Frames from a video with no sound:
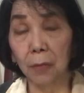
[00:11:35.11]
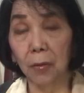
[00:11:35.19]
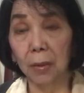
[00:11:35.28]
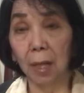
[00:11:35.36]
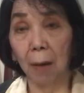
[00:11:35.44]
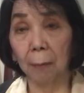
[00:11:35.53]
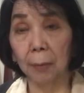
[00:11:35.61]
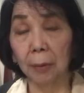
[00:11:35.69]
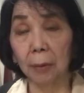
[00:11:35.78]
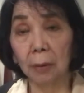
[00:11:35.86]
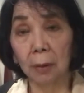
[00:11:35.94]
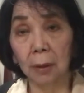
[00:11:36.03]
for
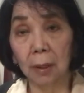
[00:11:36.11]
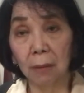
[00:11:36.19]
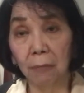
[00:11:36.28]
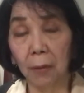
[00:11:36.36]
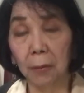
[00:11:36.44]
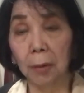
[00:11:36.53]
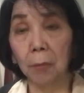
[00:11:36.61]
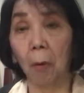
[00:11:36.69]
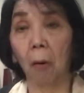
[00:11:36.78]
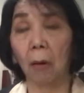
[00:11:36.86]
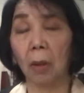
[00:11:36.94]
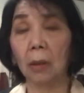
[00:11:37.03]
example, still very
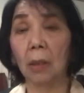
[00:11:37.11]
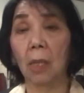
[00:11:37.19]
small.